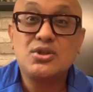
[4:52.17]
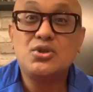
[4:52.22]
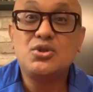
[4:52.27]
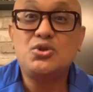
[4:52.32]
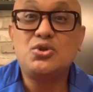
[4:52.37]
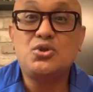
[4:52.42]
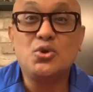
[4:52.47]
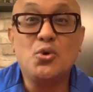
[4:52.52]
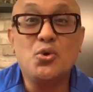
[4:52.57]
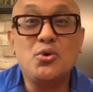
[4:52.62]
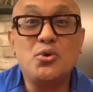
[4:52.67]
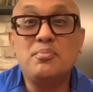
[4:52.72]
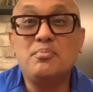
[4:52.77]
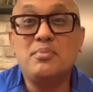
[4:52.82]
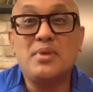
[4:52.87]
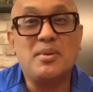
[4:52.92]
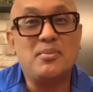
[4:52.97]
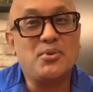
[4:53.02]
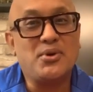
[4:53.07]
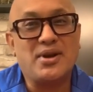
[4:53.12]
Don't
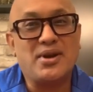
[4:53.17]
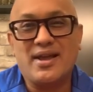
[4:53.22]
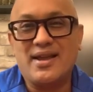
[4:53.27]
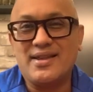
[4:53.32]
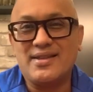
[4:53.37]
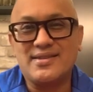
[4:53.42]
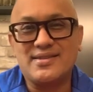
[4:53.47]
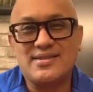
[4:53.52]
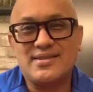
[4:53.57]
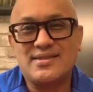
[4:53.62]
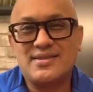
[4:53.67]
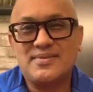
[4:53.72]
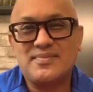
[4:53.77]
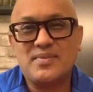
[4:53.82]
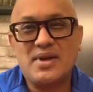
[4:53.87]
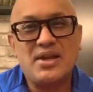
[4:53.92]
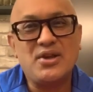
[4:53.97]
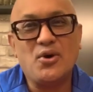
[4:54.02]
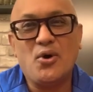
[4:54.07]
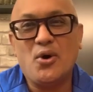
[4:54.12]
memorize.
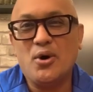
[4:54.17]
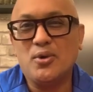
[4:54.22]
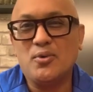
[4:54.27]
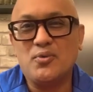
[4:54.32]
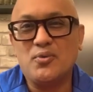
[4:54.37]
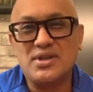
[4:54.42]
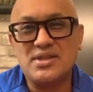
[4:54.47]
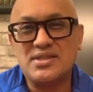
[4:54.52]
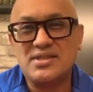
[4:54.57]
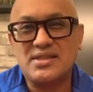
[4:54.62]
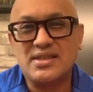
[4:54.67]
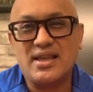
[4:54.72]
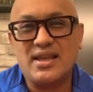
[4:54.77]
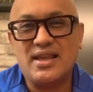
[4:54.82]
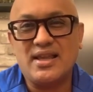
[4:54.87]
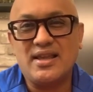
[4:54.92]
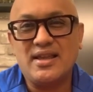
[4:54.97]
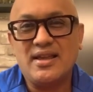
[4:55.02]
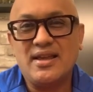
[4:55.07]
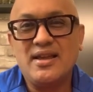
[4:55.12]
I always say
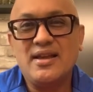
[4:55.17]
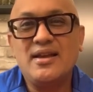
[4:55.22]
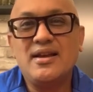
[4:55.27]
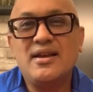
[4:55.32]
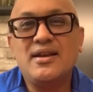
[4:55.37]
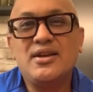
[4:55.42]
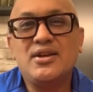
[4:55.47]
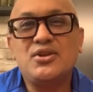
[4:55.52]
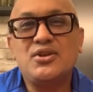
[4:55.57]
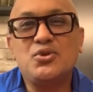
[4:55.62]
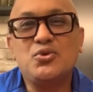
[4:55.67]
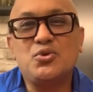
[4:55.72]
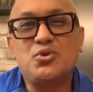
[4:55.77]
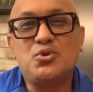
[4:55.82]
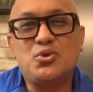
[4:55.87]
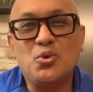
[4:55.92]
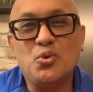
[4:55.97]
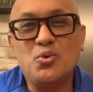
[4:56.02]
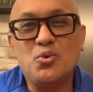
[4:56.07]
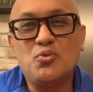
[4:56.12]
you
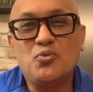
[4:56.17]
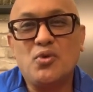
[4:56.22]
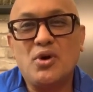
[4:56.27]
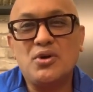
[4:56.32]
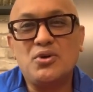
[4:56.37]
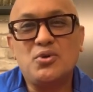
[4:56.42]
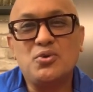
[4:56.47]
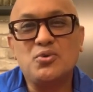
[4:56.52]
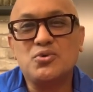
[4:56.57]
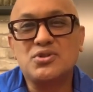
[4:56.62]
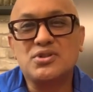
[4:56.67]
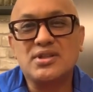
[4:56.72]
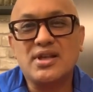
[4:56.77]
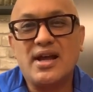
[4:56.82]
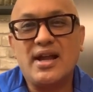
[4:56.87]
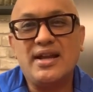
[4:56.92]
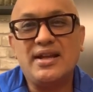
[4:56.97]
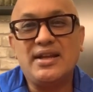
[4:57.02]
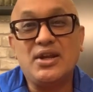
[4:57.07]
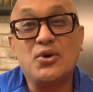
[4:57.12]
don't want to
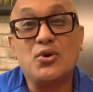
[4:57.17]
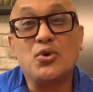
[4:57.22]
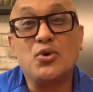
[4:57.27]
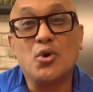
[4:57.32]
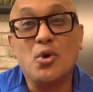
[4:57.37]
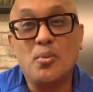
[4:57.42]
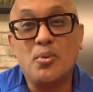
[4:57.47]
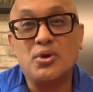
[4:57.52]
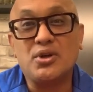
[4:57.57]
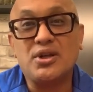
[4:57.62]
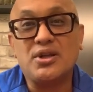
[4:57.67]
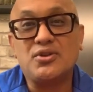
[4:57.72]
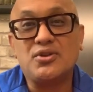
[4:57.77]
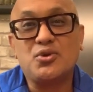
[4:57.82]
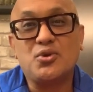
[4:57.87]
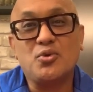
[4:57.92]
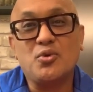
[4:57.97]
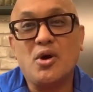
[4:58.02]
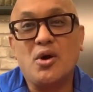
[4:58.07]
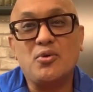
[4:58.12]
sound a robotic
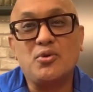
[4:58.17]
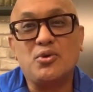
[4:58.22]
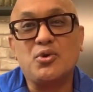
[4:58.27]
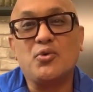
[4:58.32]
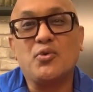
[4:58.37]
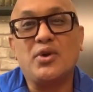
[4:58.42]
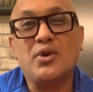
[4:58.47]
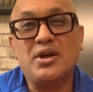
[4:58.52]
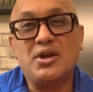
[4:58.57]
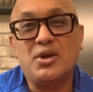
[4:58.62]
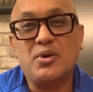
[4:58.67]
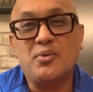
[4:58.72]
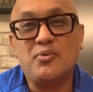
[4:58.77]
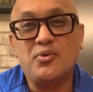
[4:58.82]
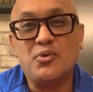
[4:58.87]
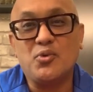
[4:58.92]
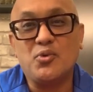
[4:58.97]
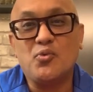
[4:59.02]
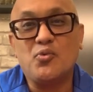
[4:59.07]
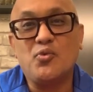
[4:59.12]
throughout your
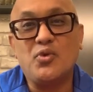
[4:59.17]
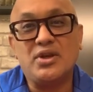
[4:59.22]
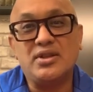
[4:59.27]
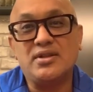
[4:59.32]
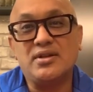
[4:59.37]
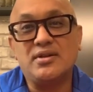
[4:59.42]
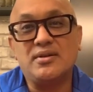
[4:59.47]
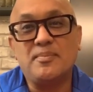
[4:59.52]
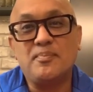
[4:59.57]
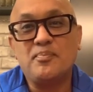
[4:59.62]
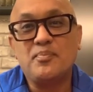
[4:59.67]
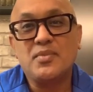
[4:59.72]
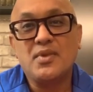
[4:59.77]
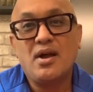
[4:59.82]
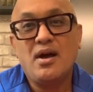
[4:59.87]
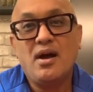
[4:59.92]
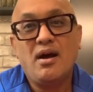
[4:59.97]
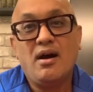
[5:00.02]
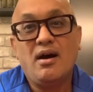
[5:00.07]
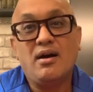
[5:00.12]
interview, whether
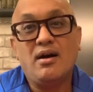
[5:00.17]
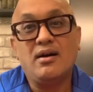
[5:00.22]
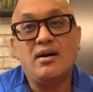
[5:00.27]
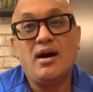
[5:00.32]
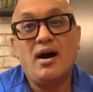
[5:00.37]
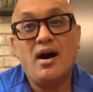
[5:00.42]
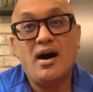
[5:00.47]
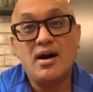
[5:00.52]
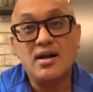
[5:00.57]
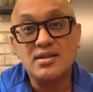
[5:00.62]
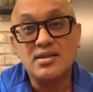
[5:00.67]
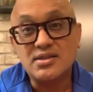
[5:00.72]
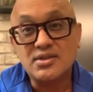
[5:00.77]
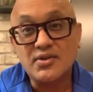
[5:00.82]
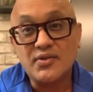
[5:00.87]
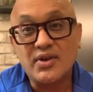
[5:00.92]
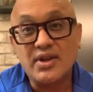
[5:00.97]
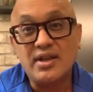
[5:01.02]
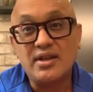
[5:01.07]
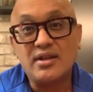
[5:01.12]

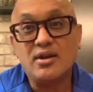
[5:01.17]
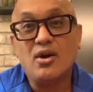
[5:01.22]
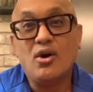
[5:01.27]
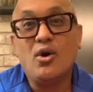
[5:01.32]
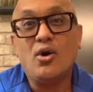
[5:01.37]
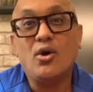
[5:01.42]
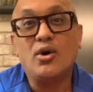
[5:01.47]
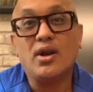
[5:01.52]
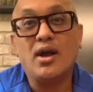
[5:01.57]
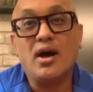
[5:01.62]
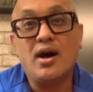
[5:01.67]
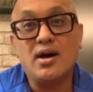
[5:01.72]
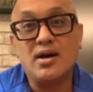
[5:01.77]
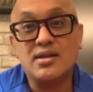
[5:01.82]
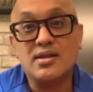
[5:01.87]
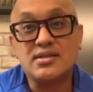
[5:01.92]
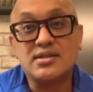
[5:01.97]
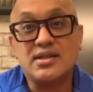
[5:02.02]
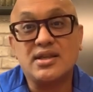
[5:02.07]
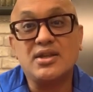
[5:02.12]
answering or
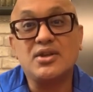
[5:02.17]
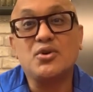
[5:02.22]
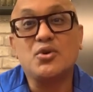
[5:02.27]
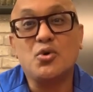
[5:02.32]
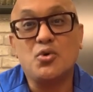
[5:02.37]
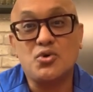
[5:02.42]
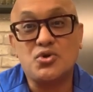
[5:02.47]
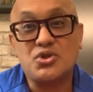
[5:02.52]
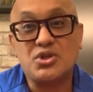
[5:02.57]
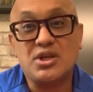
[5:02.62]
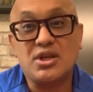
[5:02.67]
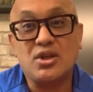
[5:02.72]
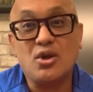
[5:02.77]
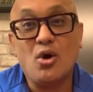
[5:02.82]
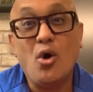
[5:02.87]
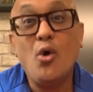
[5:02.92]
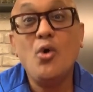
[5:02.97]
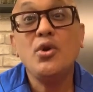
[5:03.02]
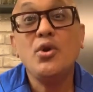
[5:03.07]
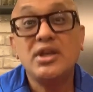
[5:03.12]
asking question
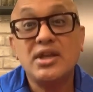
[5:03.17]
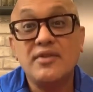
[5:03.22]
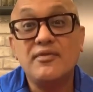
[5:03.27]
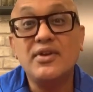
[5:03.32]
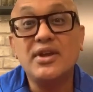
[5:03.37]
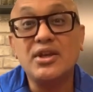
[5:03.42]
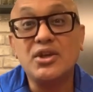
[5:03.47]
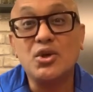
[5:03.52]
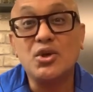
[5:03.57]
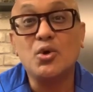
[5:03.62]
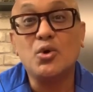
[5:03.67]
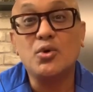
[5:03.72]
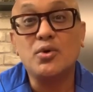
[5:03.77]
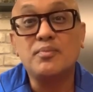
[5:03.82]
or giving your